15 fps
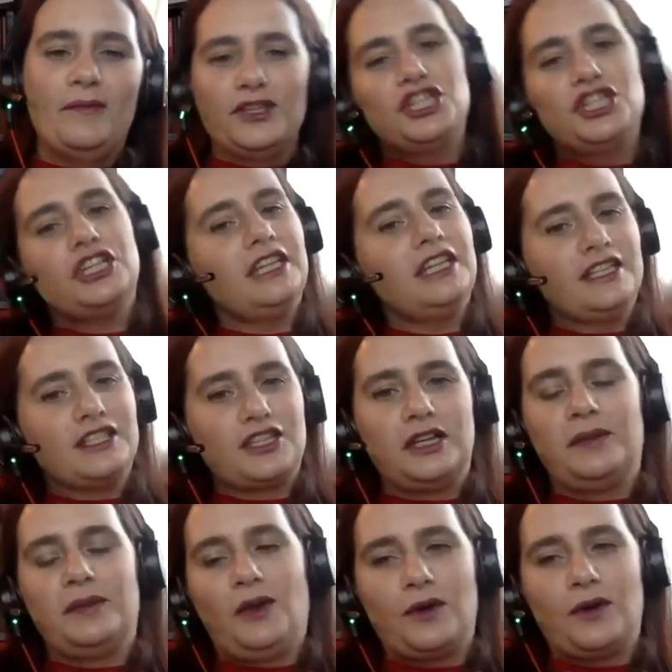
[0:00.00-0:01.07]
Gillian's going
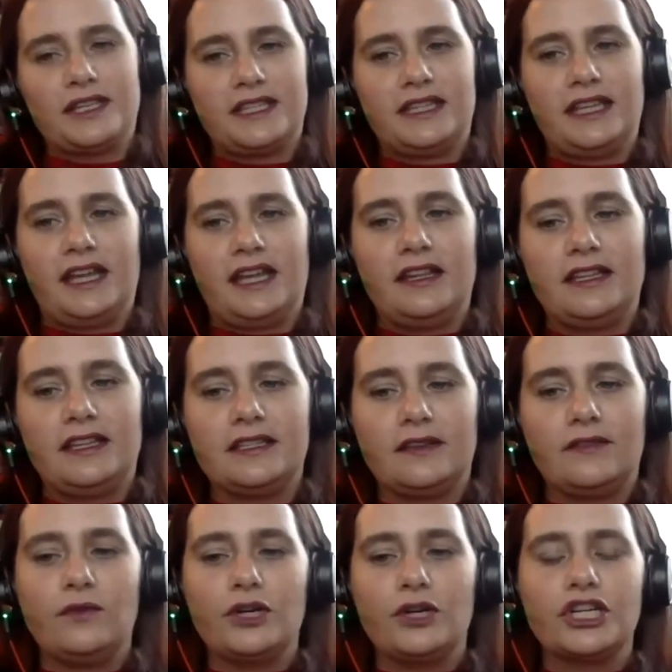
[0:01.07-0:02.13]
to be hoarse at the end of this,
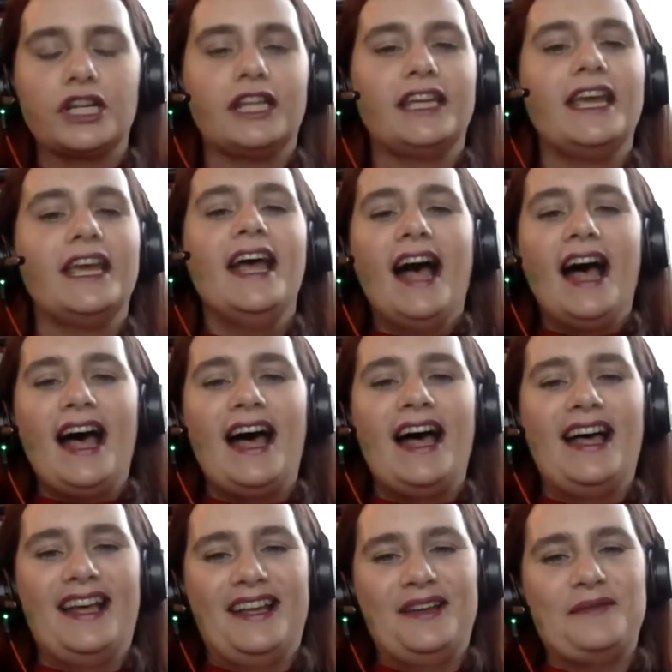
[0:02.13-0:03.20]
unfortunately.
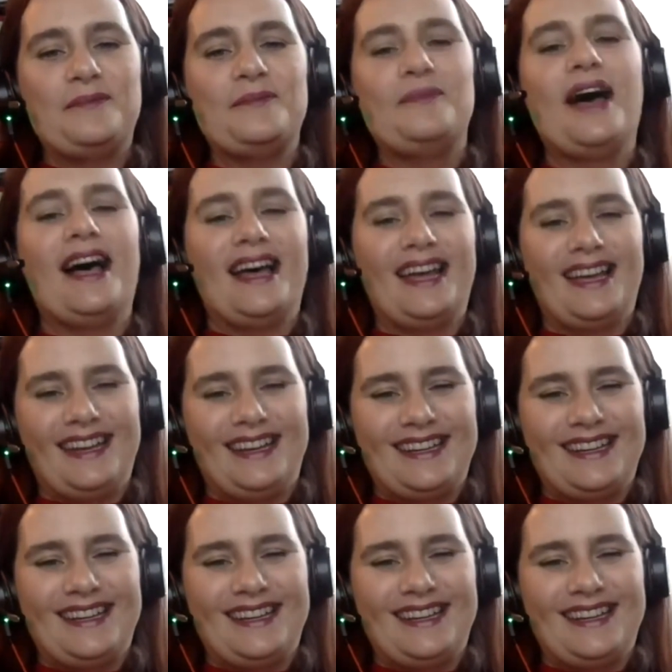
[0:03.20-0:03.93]
But